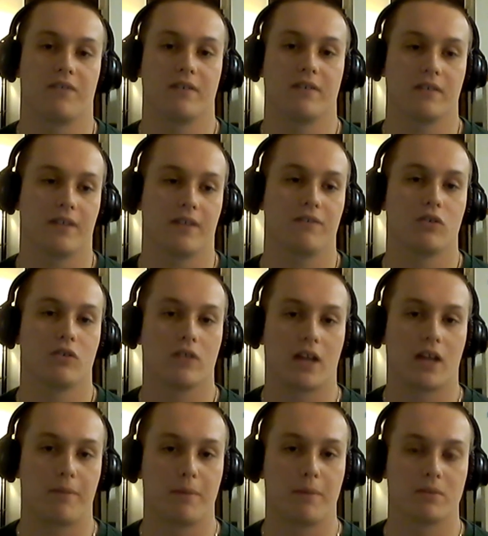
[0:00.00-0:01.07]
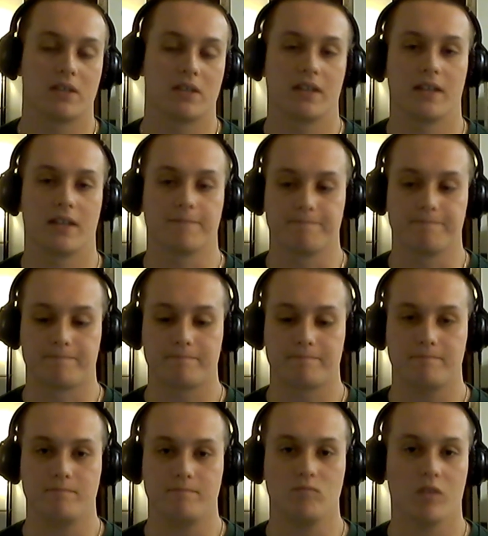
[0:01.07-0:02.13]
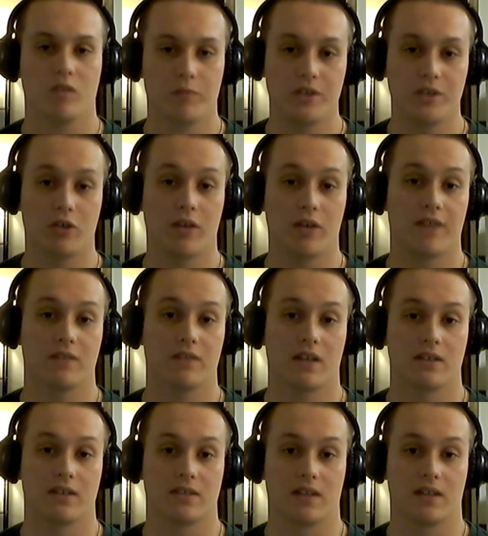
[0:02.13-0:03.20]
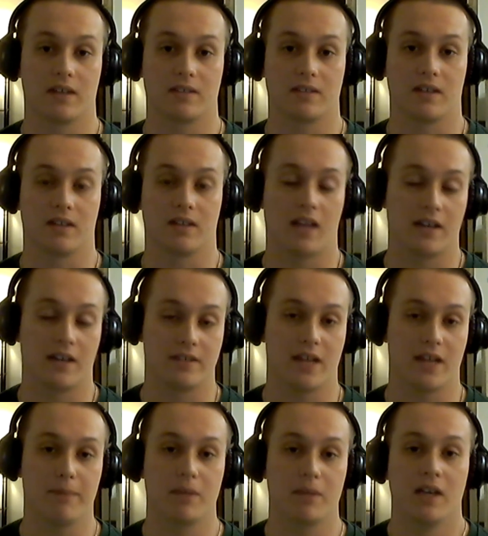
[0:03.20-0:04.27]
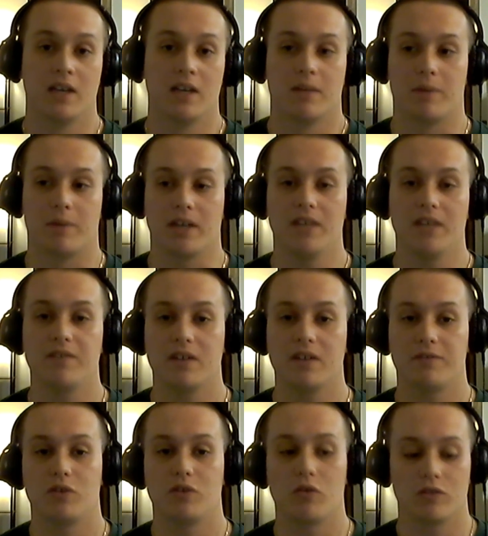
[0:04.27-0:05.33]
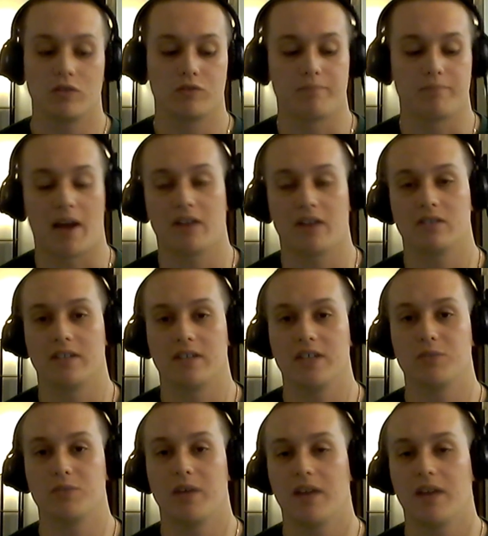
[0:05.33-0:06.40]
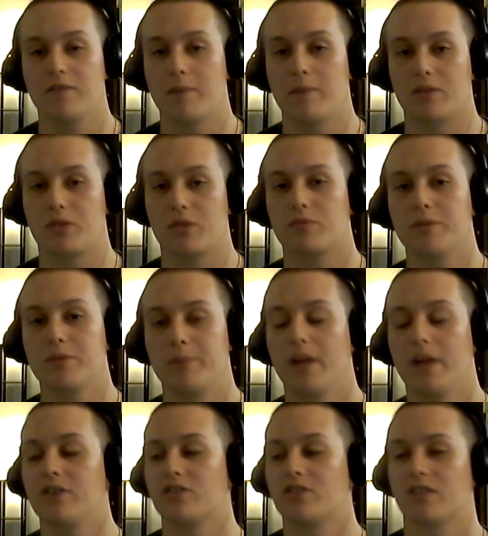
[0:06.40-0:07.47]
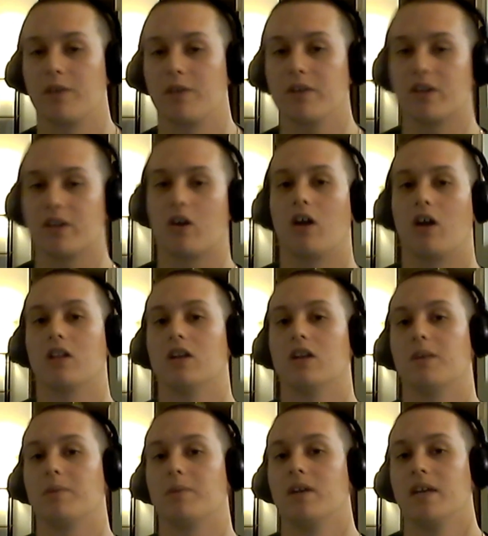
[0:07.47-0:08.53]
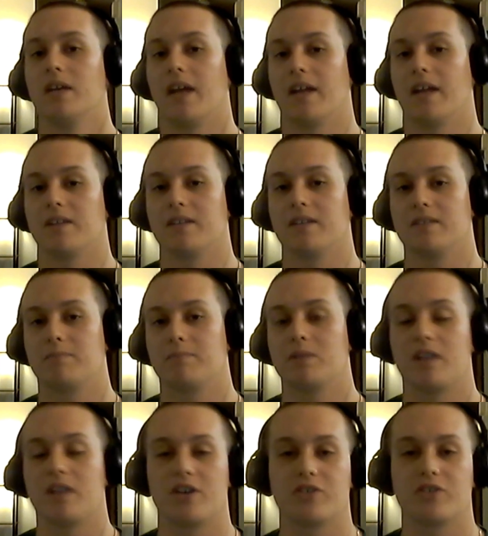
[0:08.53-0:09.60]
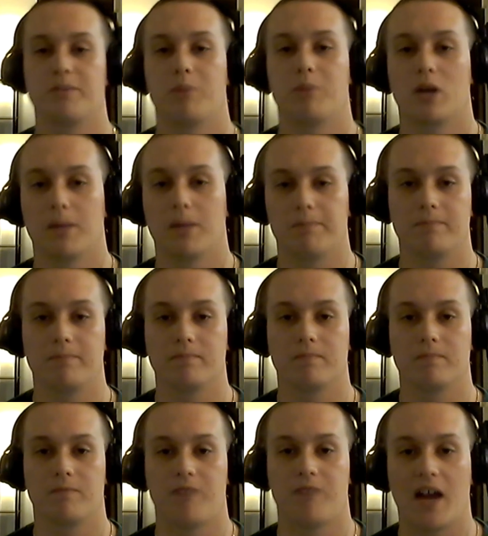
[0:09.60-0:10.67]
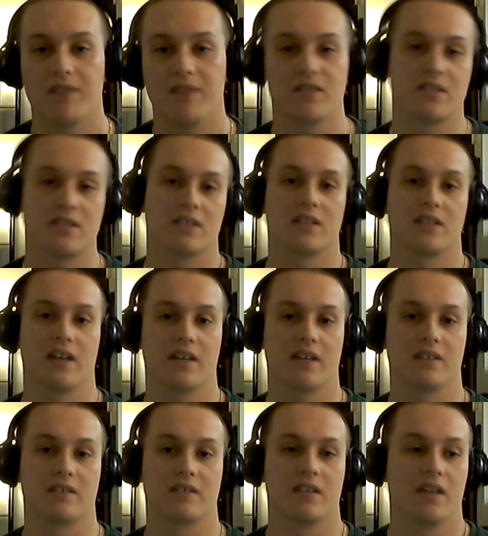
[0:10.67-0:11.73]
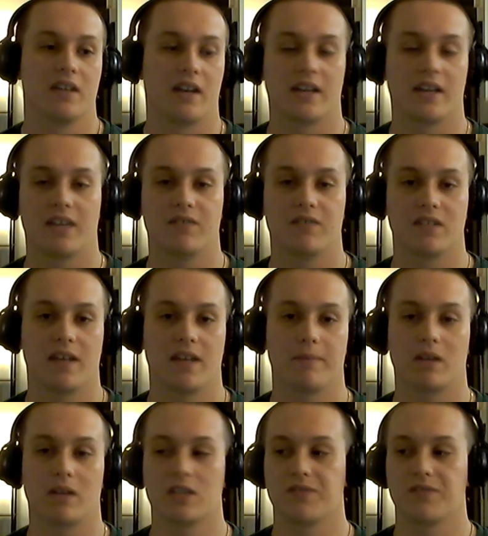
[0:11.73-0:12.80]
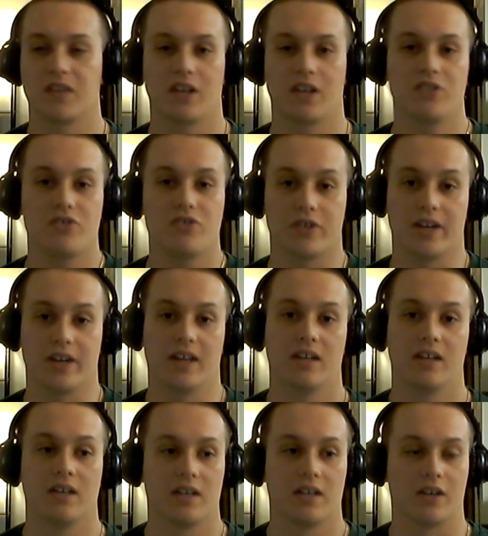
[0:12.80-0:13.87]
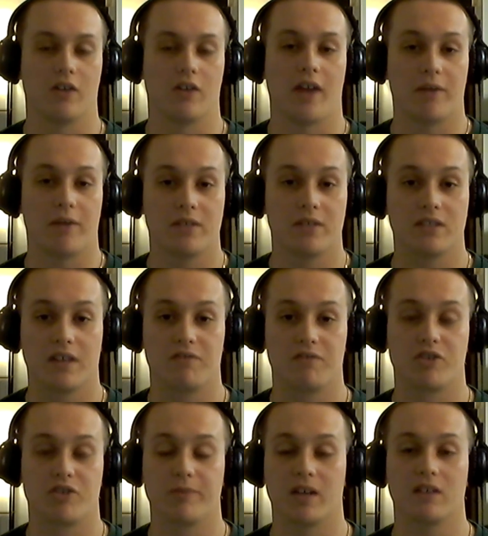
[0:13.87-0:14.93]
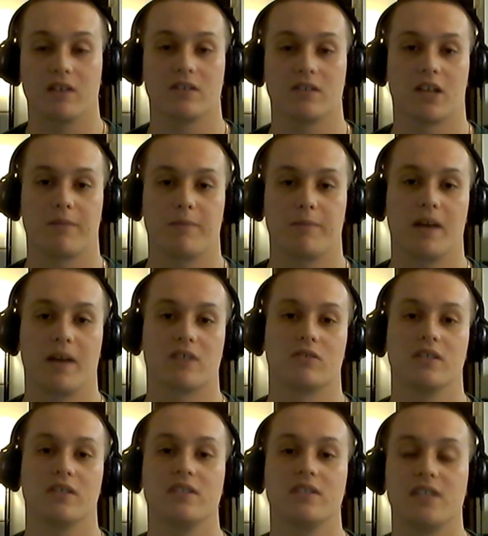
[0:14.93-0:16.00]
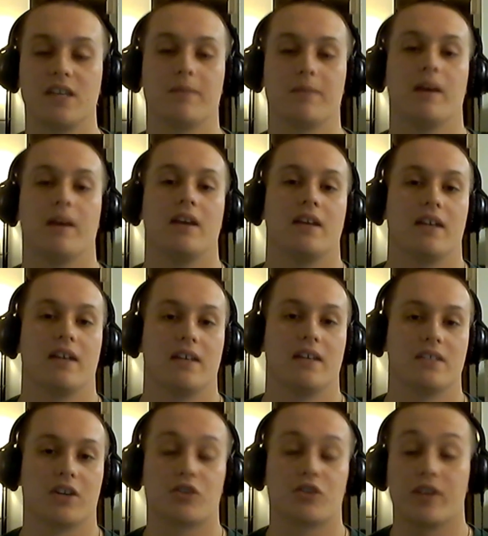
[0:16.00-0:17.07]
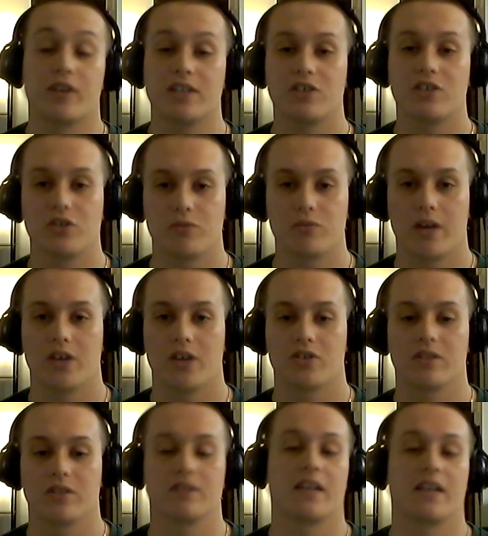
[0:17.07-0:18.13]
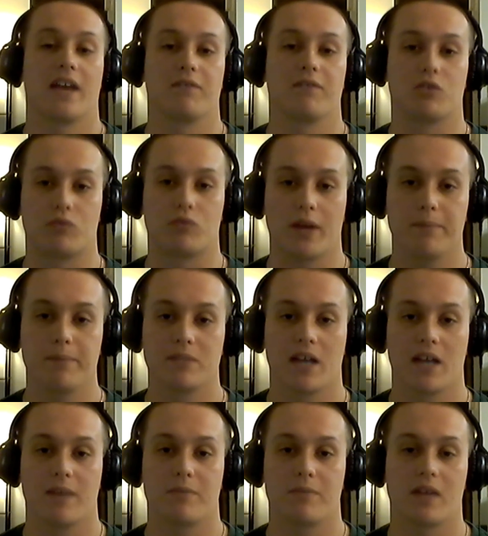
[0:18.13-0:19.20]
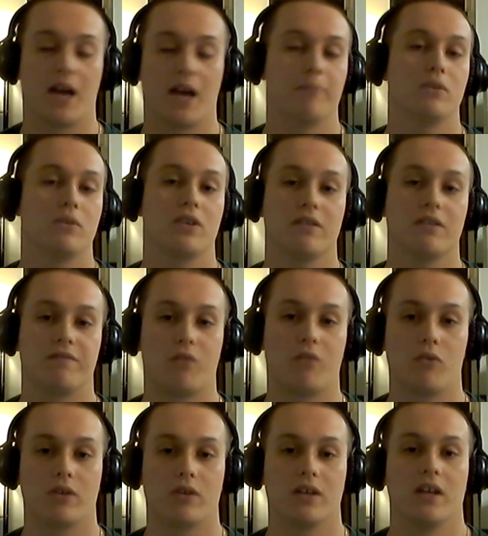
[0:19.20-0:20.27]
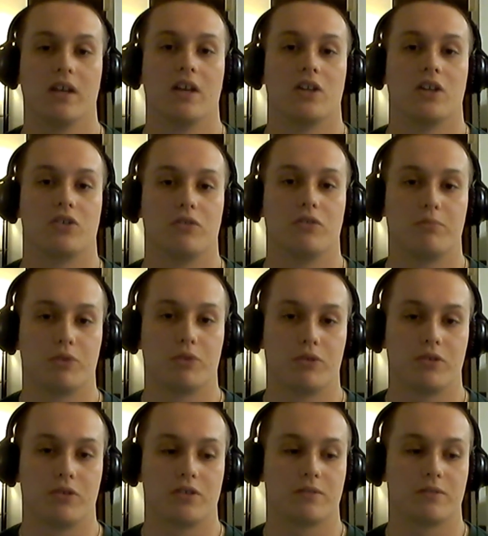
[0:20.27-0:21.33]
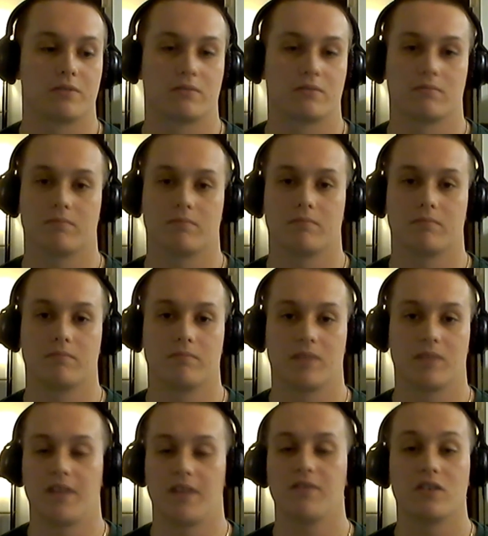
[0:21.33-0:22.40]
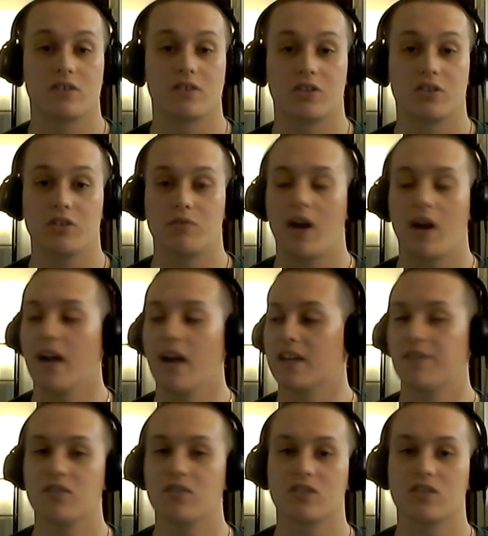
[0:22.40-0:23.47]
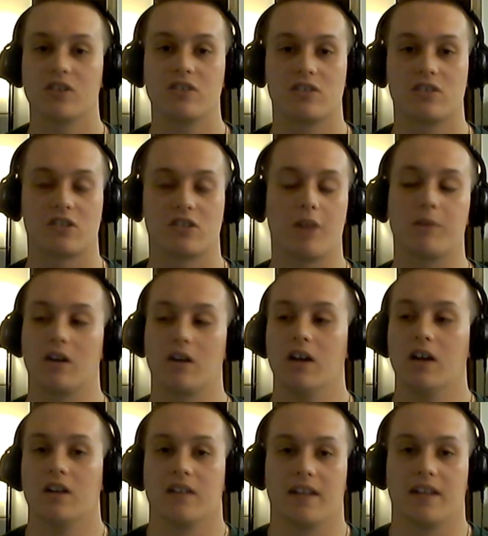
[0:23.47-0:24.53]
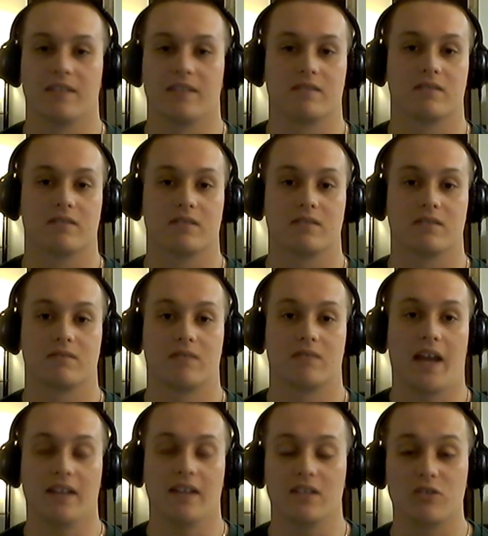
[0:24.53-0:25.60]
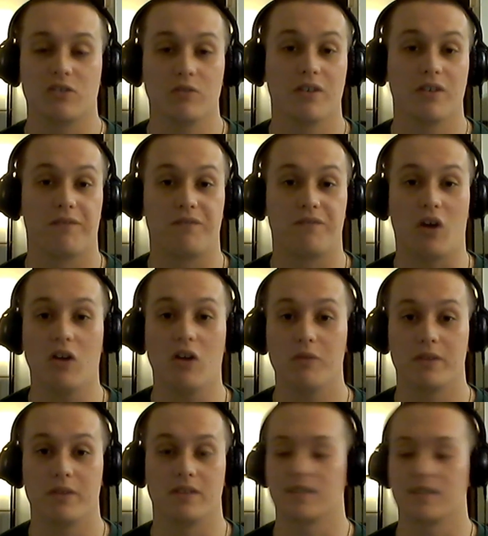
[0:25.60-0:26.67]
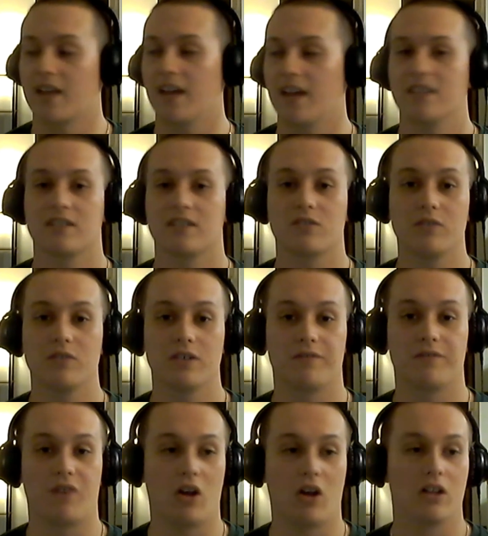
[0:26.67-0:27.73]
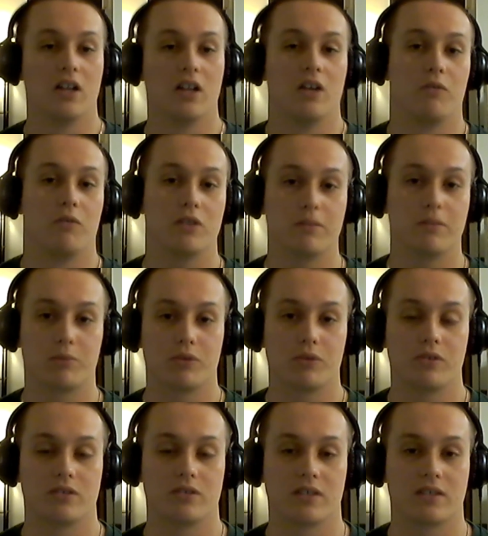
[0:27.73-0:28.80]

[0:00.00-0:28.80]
Even though a lot of people say that we don't have a lot of depth. But even if you go into minor leagues, we have about 3 pitchers that we can call up and potentially put up 5 to 6 innings on a given day because of an injury. And we still have Jimmy Nelson coming back. So this team is in a great situation. They have great depth. I'm looking forward to the Brewers giving us a good ride, giving us a good summer. And hey, let's go into fall with this, guys. Let's go into fall with the Brewers.